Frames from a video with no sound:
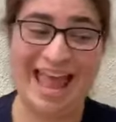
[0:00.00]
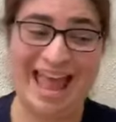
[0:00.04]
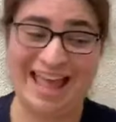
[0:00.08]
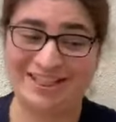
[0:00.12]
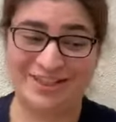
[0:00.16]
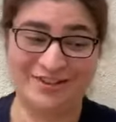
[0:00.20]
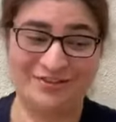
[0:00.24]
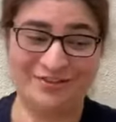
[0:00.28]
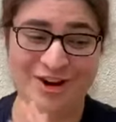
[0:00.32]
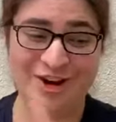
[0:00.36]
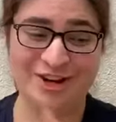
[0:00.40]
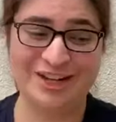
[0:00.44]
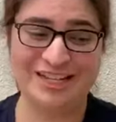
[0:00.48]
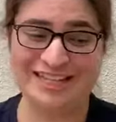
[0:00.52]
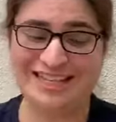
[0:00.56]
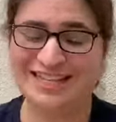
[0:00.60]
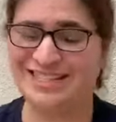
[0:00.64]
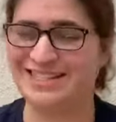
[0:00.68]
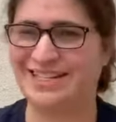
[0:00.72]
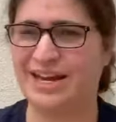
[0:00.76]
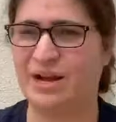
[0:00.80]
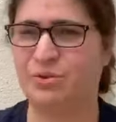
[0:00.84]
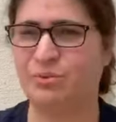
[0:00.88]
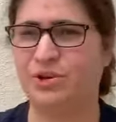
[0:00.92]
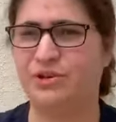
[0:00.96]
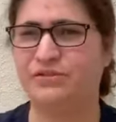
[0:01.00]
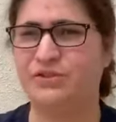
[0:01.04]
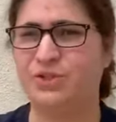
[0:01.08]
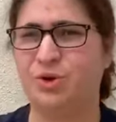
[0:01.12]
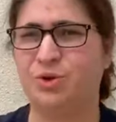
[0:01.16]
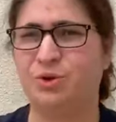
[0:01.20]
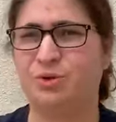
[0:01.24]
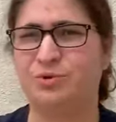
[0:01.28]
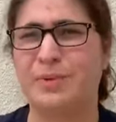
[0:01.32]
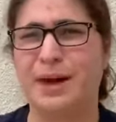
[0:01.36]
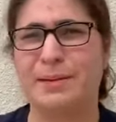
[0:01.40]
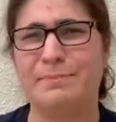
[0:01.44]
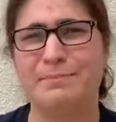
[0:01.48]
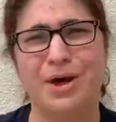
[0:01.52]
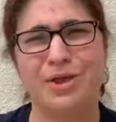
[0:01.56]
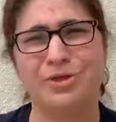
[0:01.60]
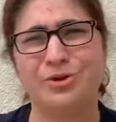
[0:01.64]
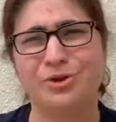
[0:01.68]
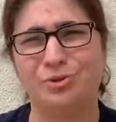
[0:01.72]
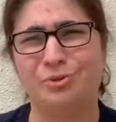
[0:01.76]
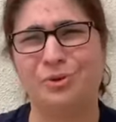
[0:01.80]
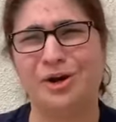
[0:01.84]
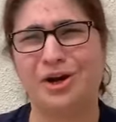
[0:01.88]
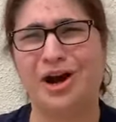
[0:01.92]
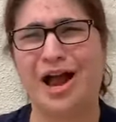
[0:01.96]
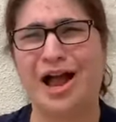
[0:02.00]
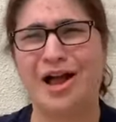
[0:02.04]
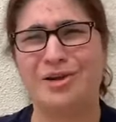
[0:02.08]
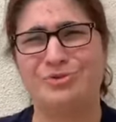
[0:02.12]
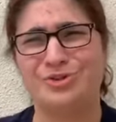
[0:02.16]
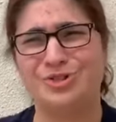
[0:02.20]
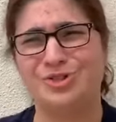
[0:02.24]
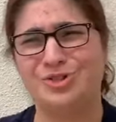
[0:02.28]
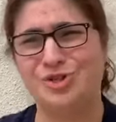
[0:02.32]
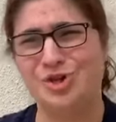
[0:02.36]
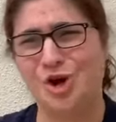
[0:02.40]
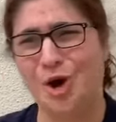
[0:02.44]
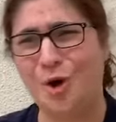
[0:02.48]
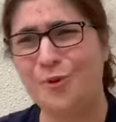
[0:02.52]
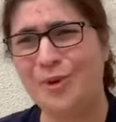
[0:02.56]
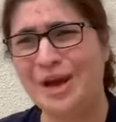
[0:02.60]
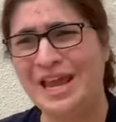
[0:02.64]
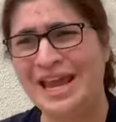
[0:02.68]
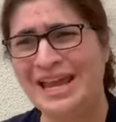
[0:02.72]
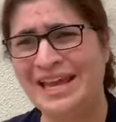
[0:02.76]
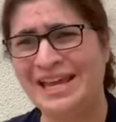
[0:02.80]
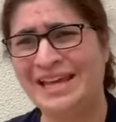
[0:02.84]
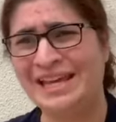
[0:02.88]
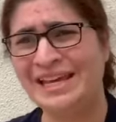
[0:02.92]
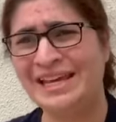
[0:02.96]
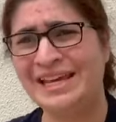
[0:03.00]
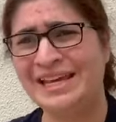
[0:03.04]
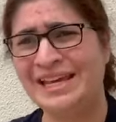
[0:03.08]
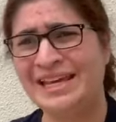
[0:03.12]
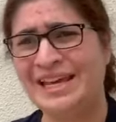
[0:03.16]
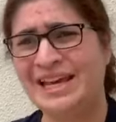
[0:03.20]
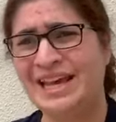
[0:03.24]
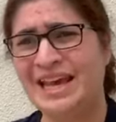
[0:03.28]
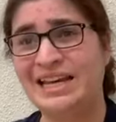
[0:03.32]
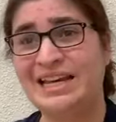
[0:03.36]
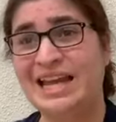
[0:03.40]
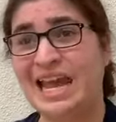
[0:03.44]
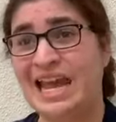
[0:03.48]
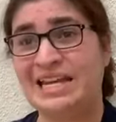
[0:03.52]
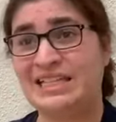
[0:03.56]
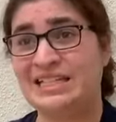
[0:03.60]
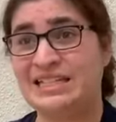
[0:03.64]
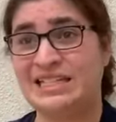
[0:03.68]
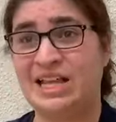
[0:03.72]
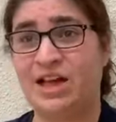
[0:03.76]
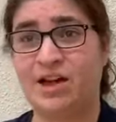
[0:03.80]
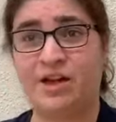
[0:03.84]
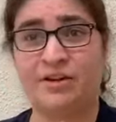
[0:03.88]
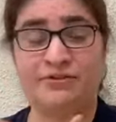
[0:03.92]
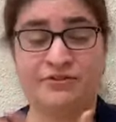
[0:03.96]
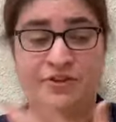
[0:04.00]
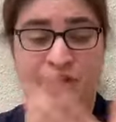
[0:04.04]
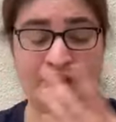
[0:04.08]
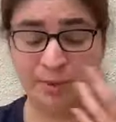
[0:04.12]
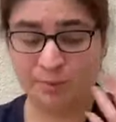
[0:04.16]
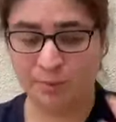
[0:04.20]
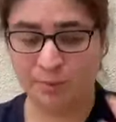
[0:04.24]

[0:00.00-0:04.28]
At the very least, I would have told my mother where I was going in case of an